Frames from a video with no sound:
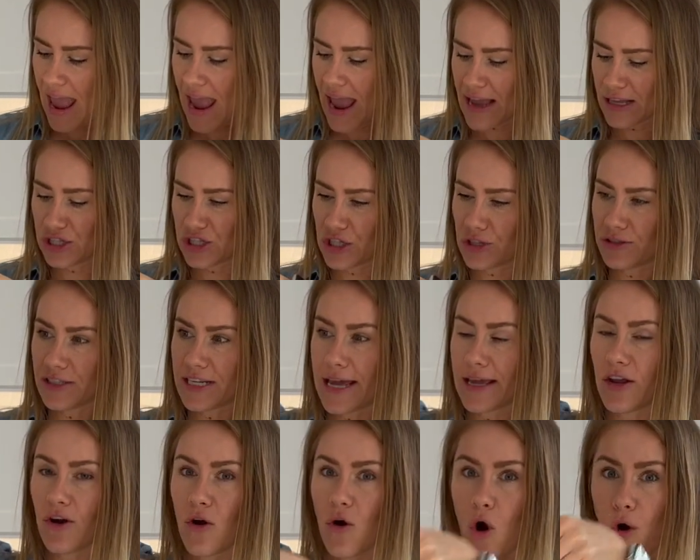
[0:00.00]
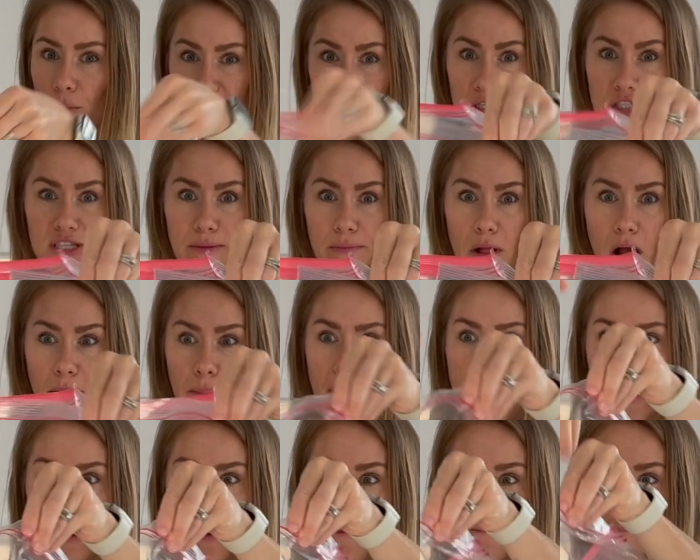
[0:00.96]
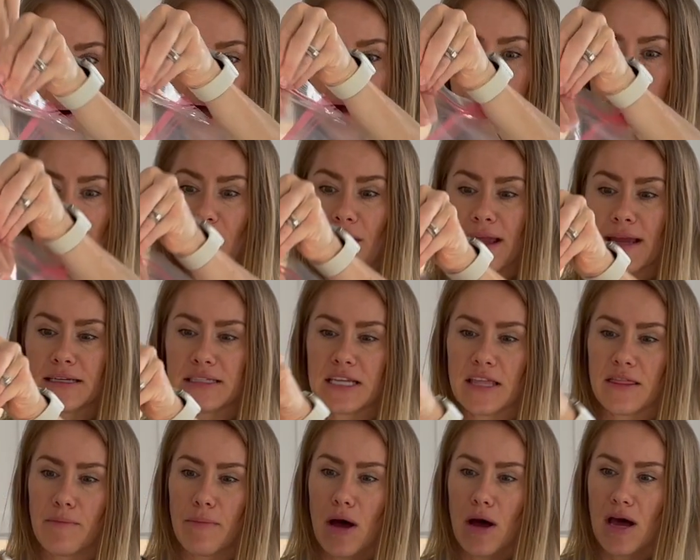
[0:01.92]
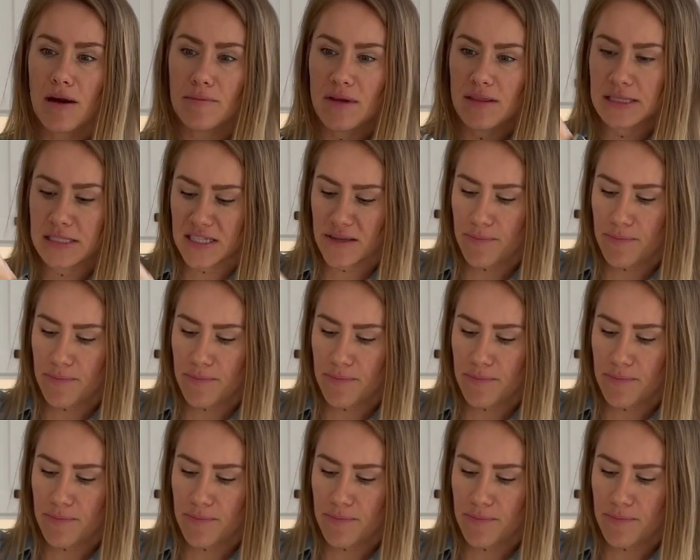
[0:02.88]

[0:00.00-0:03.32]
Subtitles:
and you open your Ziploc bag, pop your hand to the bottom of the